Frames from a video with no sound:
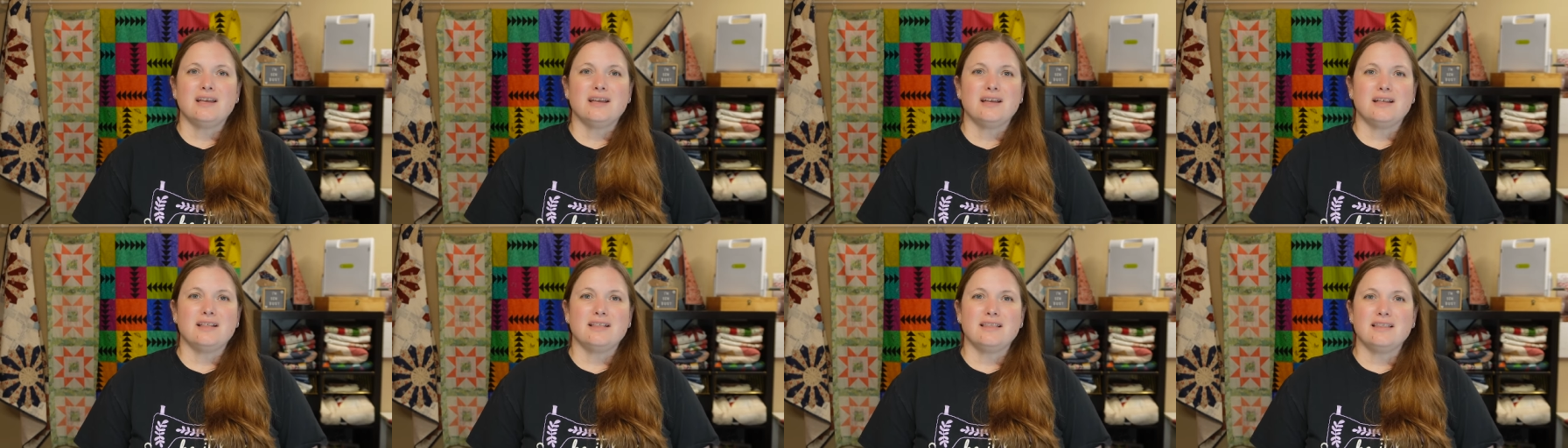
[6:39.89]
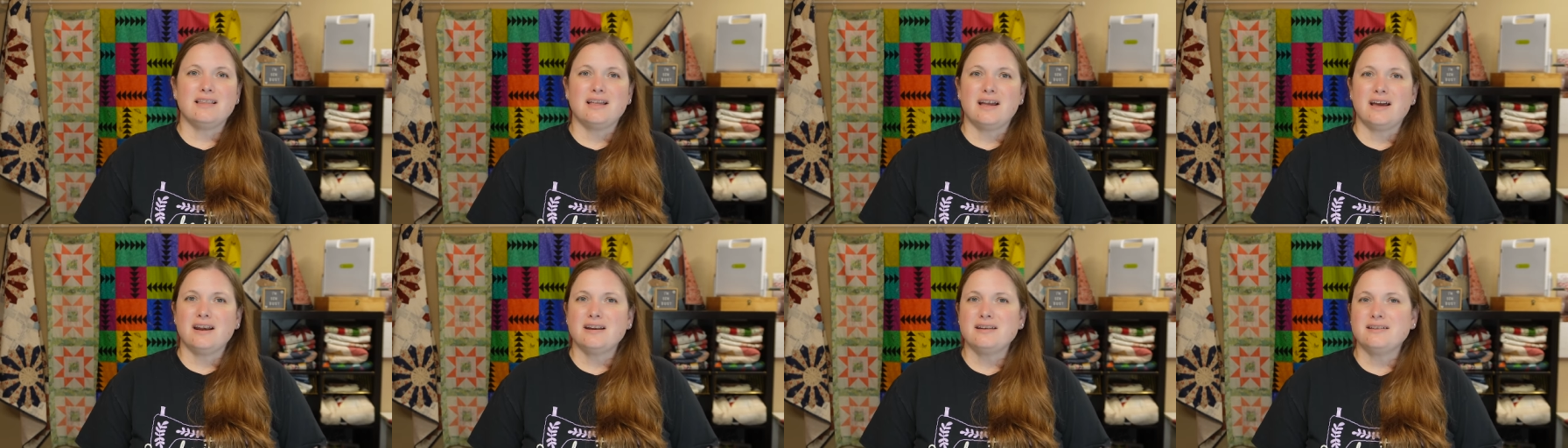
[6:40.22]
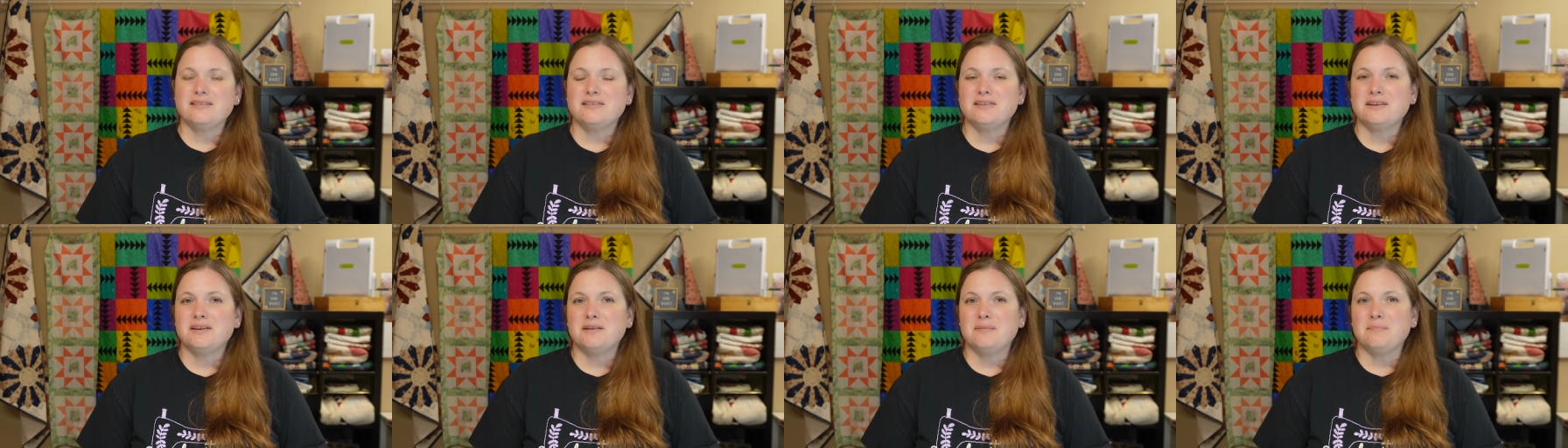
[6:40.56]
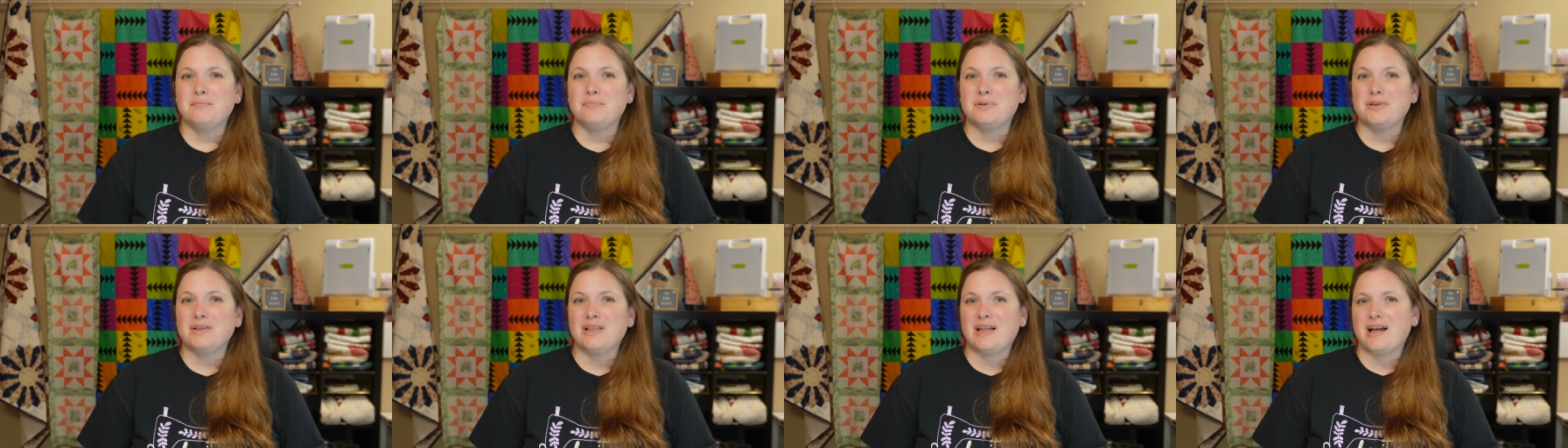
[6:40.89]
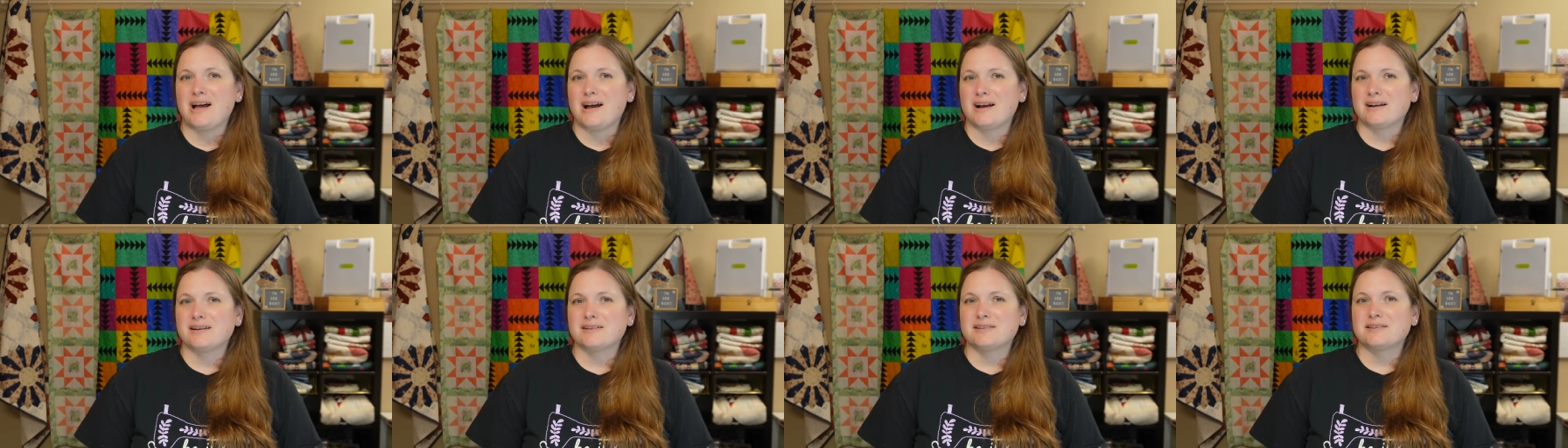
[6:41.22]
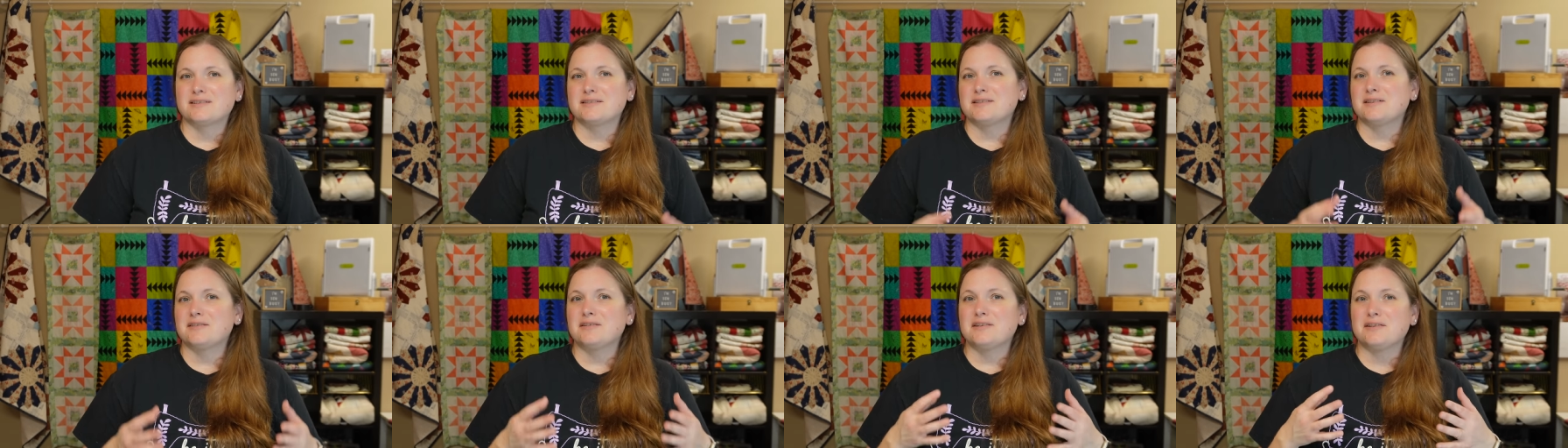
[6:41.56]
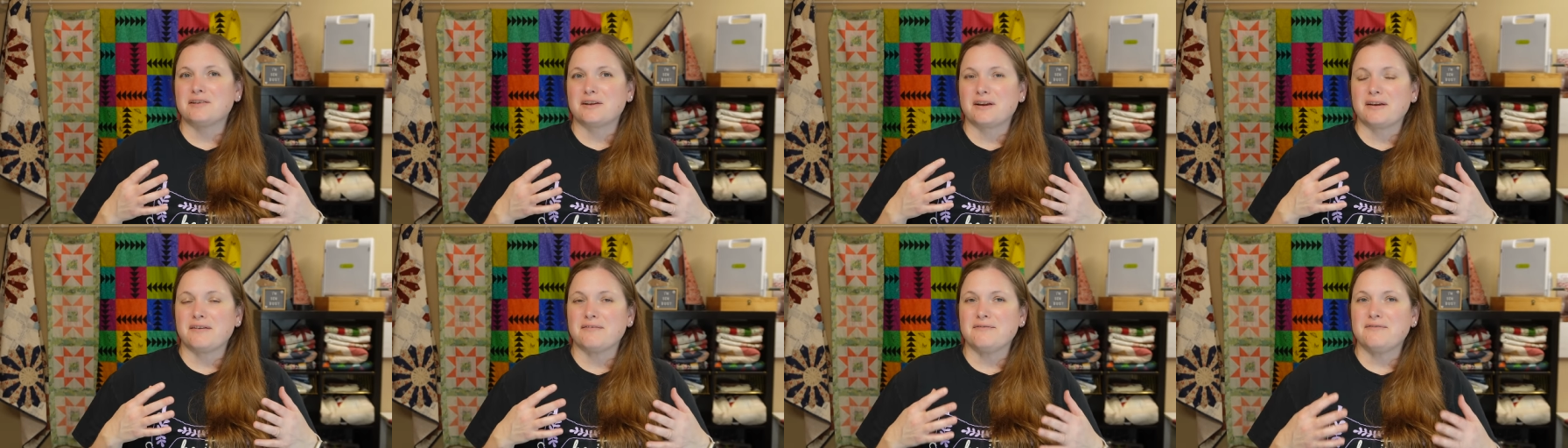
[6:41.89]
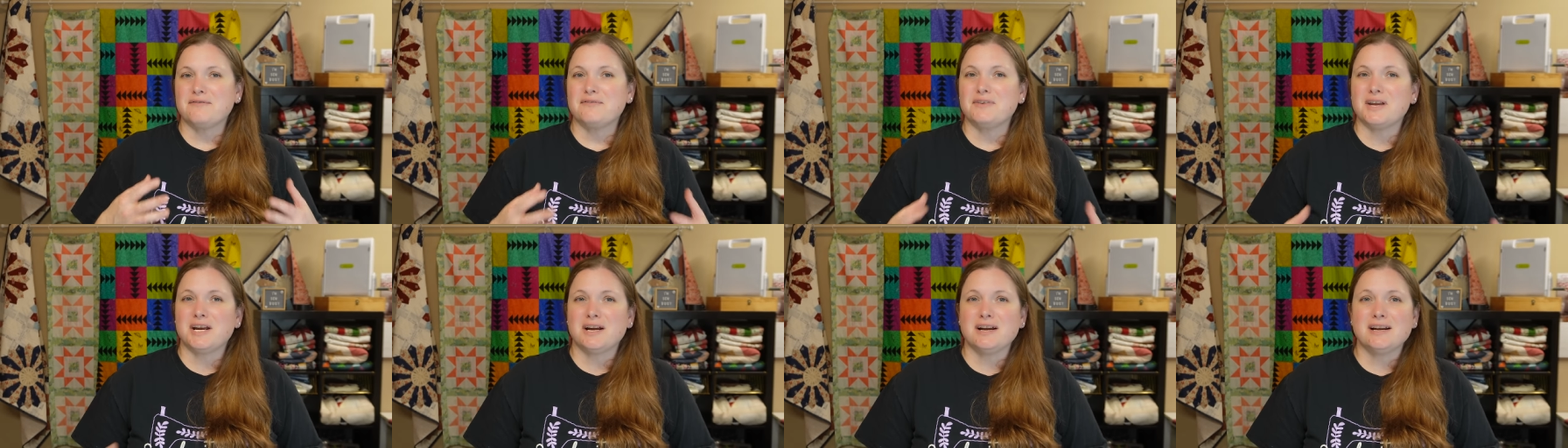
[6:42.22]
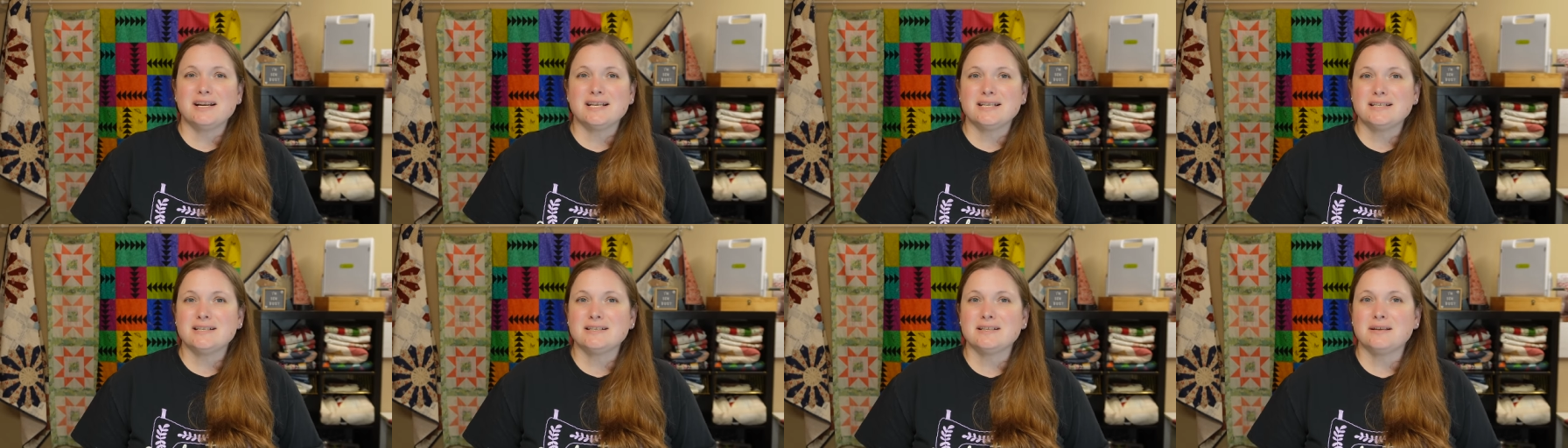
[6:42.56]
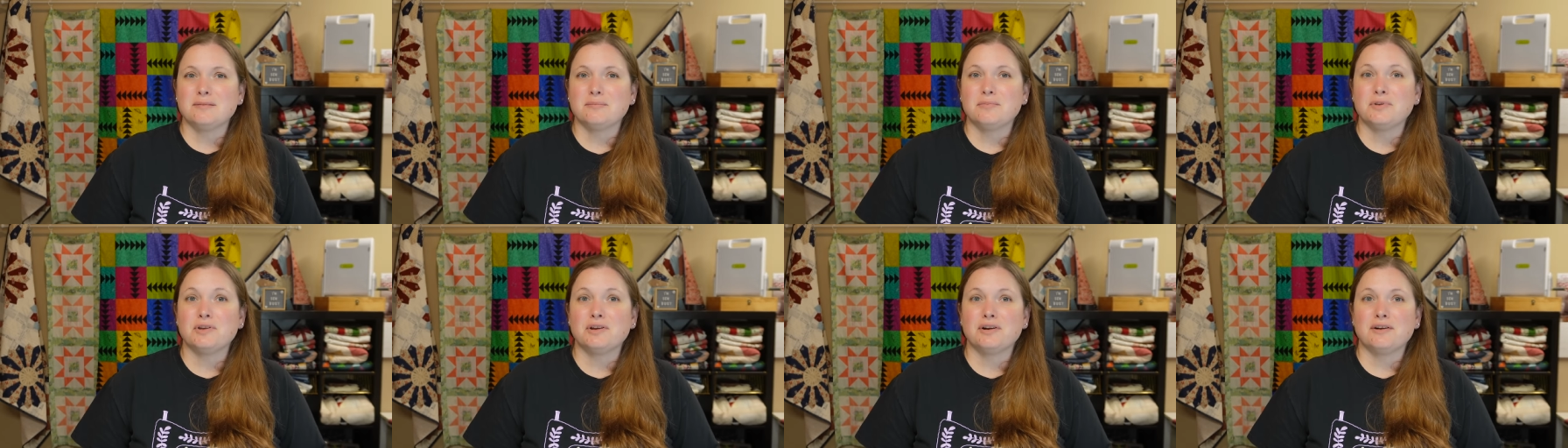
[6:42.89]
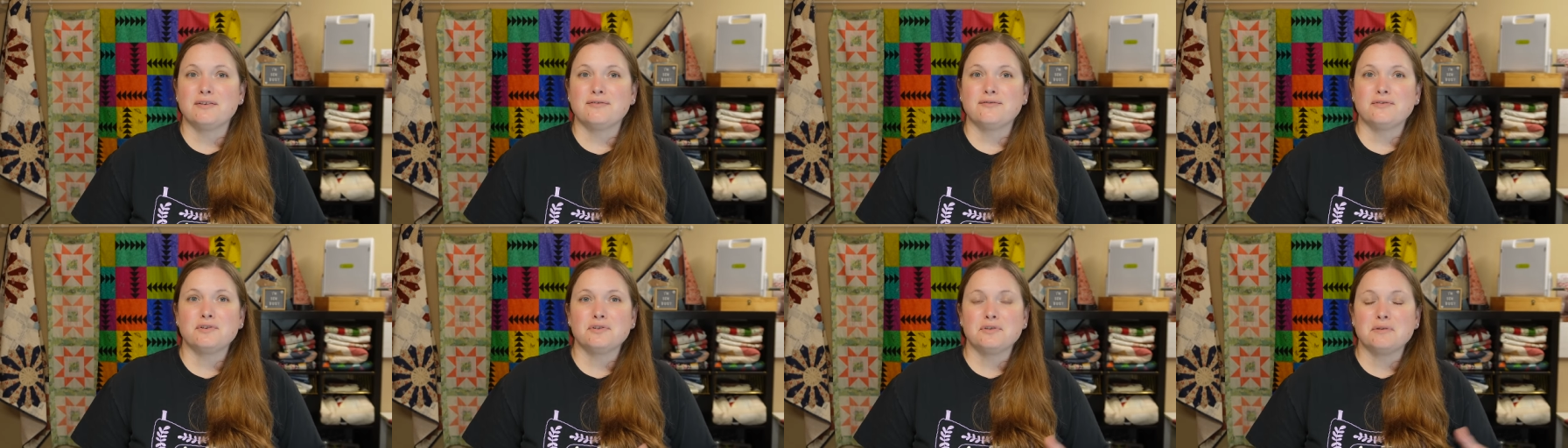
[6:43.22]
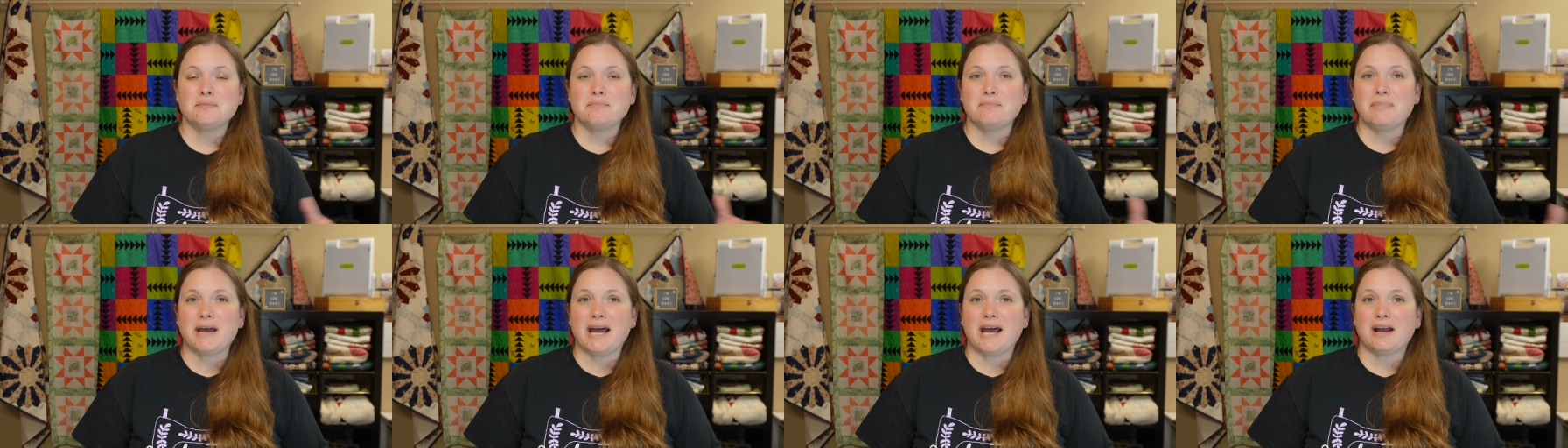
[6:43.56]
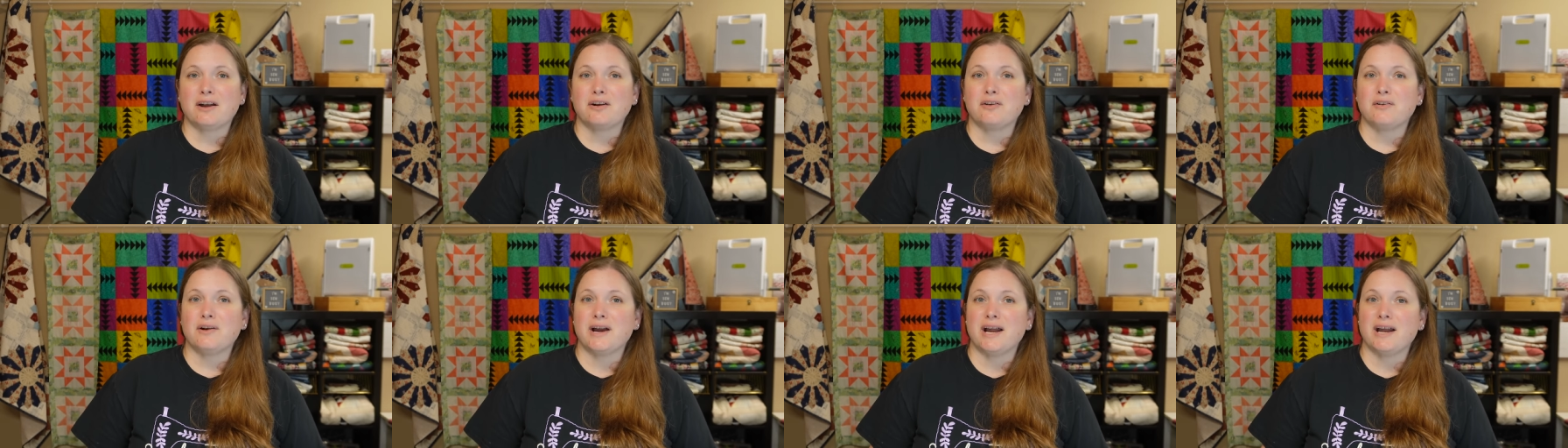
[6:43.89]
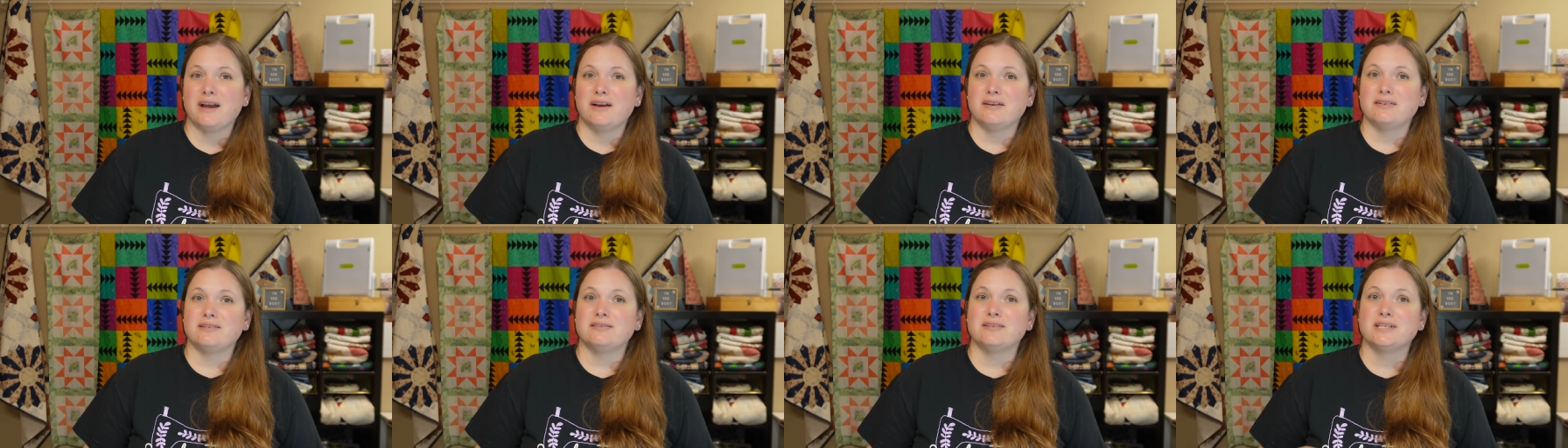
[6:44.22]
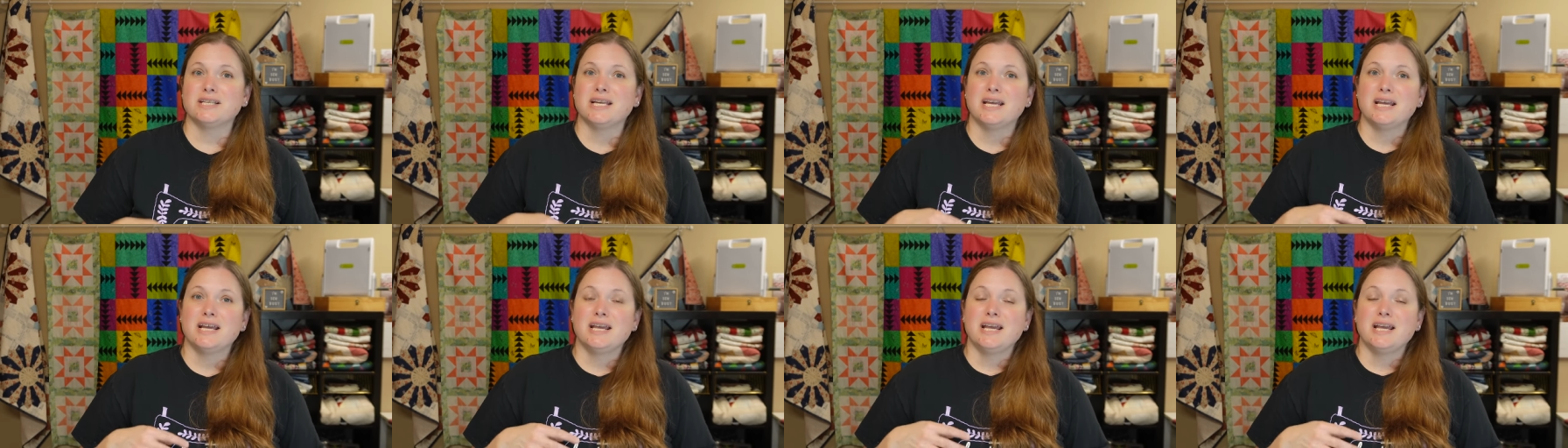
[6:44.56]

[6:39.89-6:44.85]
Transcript: A lot of the blocks look very similar for the background